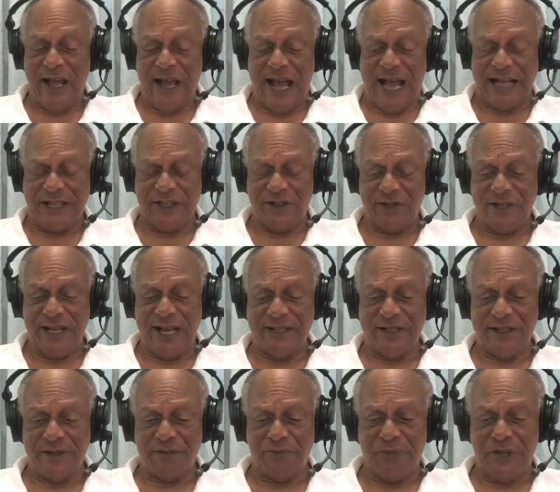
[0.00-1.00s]
Actually, I
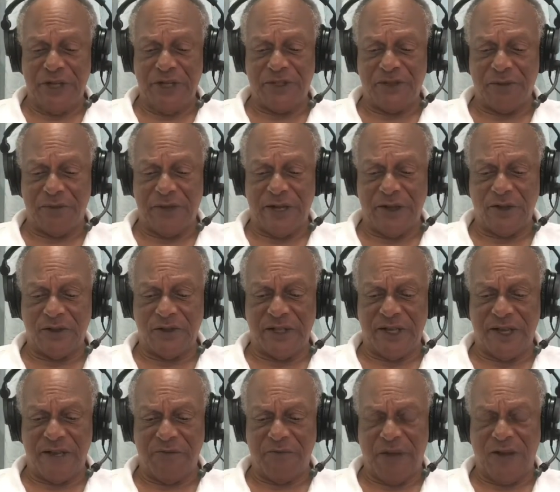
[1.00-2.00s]
did a piece about
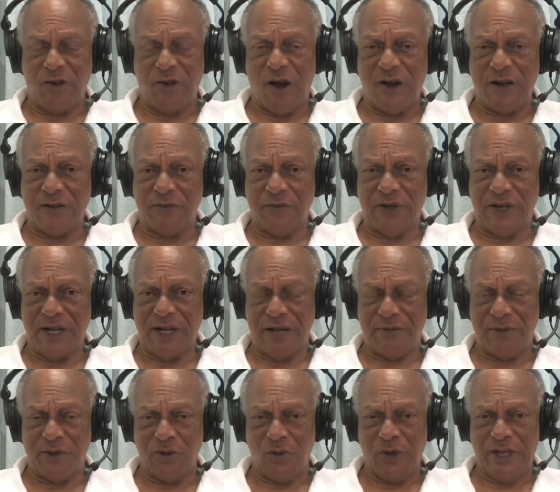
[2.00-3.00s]
Mount Hartman a
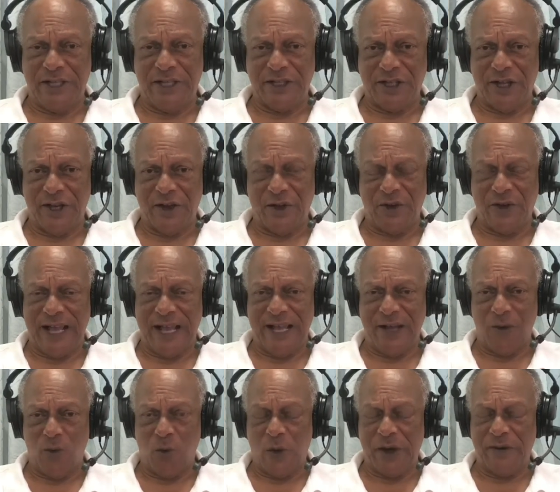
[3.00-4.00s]
couple of weeks ago,
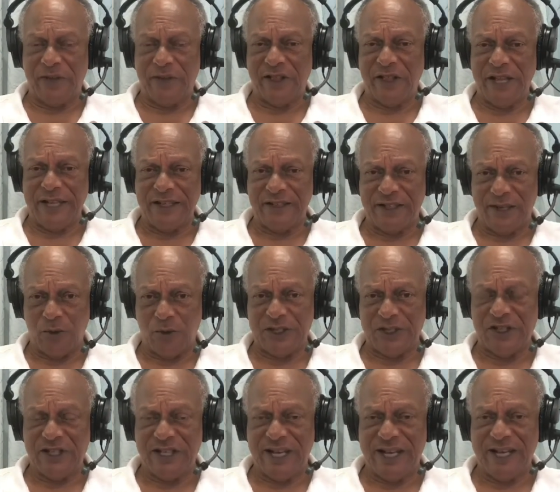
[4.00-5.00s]
and one of the things that
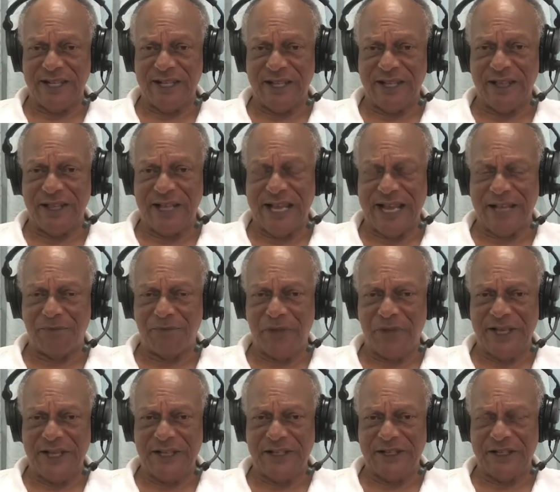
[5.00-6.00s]
was said in that
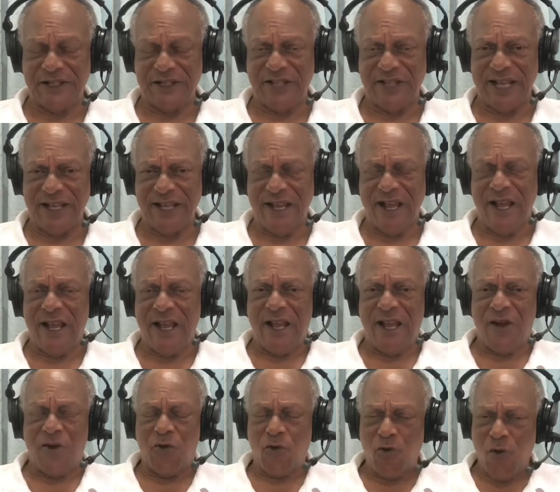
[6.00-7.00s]
piece is that
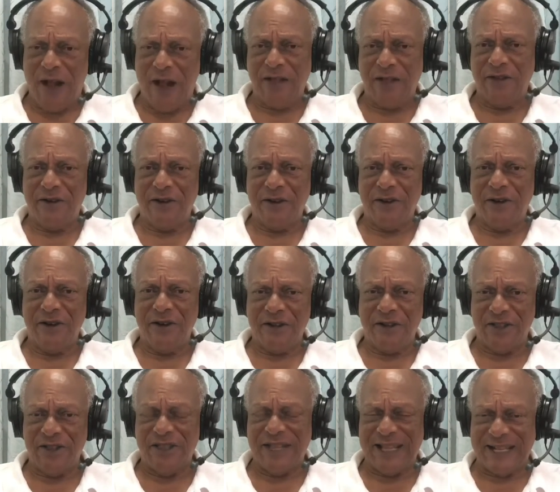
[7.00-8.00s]
rather
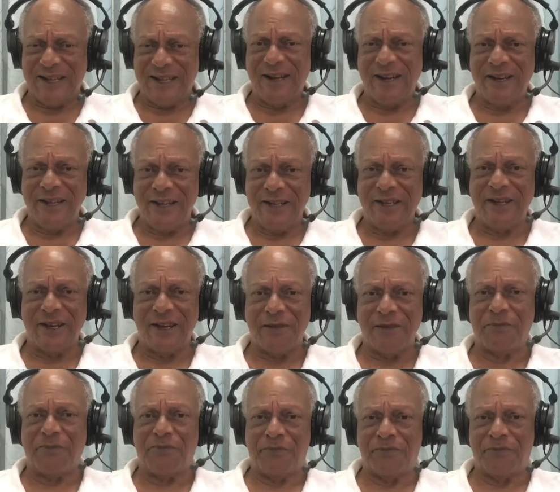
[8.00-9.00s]
than cleaning
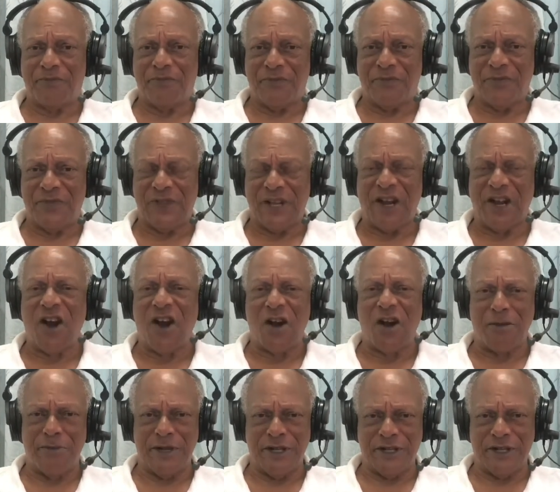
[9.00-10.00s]
up the
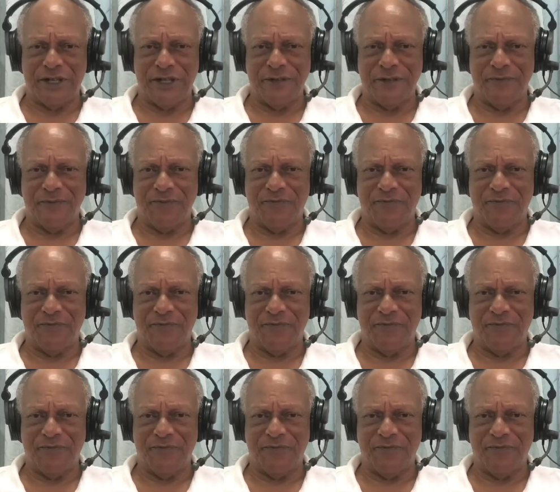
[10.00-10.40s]
garbage,